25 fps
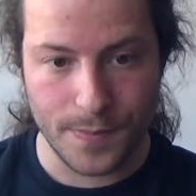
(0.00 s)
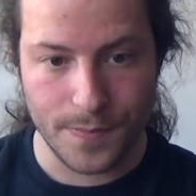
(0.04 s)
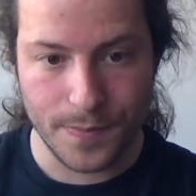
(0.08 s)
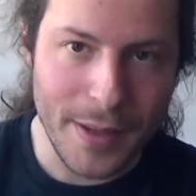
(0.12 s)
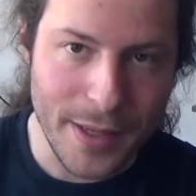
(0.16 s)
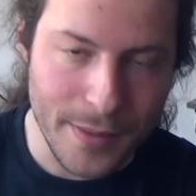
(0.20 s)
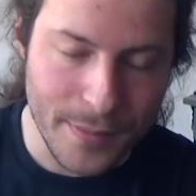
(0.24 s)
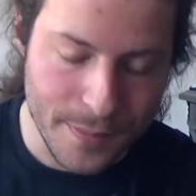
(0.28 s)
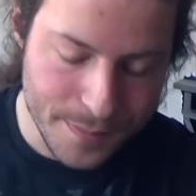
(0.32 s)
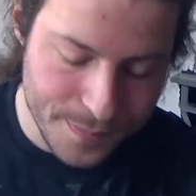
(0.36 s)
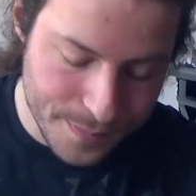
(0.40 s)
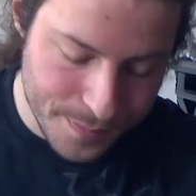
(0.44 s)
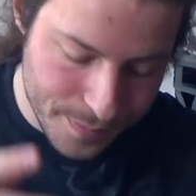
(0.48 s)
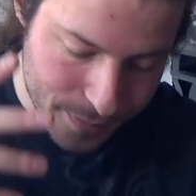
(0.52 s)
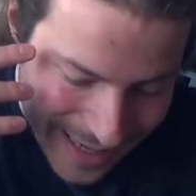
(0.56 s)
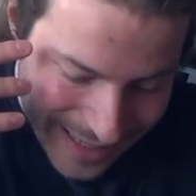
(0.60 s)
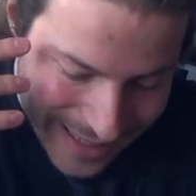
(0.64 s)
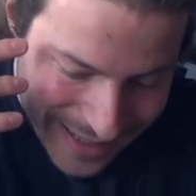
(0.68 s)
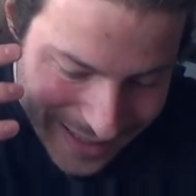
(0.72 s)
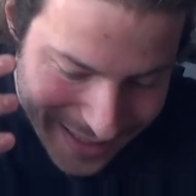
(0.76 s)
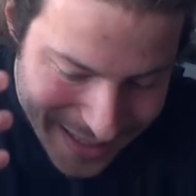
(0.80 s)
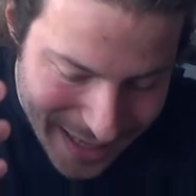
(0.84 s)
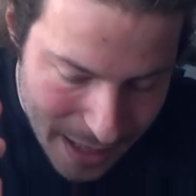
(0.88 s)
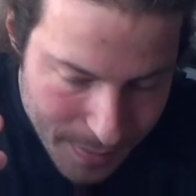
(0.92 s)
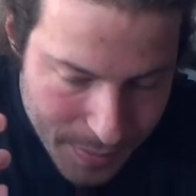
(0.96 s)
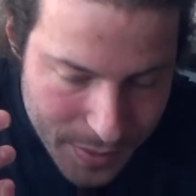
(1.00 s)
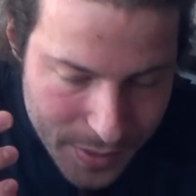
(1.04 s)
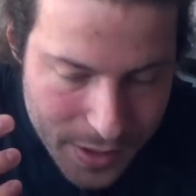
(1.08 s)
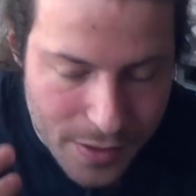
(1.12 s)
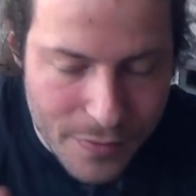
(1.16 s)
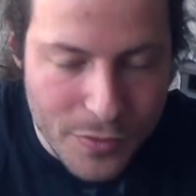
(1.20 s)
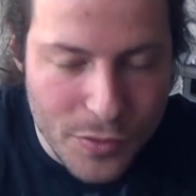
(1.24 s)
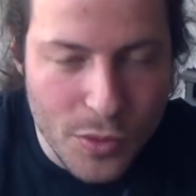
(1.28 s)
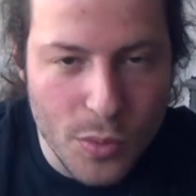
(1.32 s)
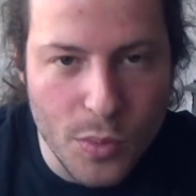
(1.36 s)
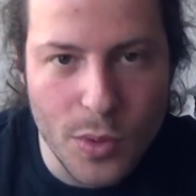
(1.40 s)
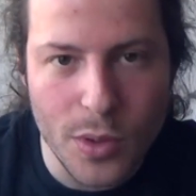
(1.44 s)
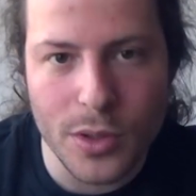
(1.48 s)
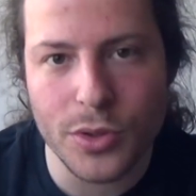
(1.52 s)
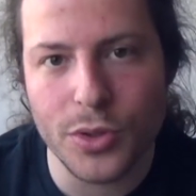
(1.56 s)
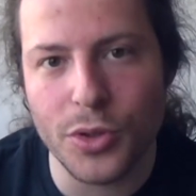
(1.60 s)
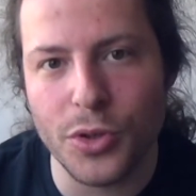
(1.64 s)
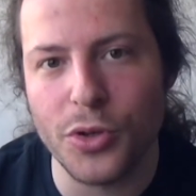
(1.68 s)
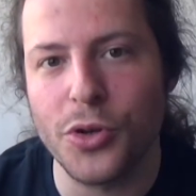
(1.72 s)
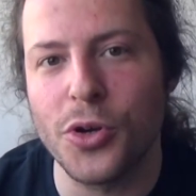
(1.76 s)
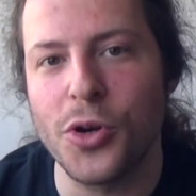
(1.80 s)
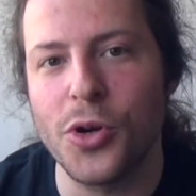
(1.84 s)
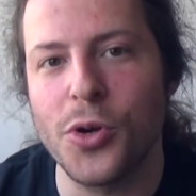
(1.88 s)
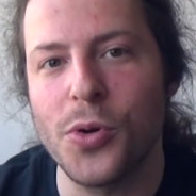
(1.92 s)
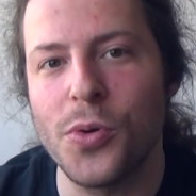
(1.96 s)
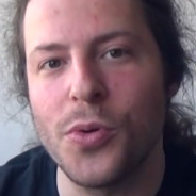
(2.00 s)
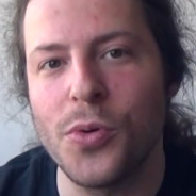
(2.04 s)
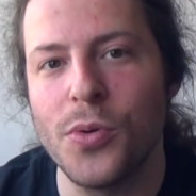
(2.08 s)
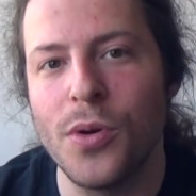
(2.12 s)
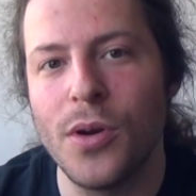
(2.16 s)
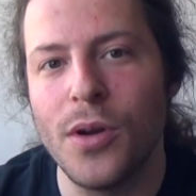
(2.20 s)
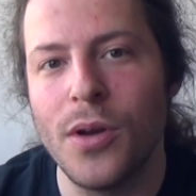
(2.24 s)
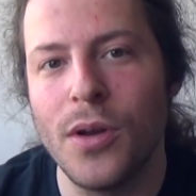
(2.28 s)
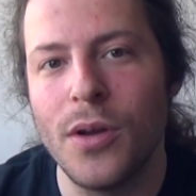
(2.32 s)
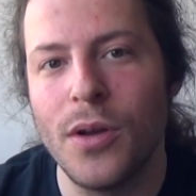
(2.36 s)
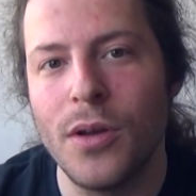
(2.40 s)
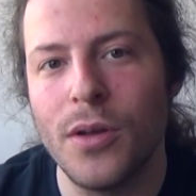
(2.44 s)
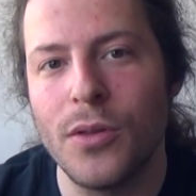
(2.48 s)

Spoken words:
I mean, except if you want to go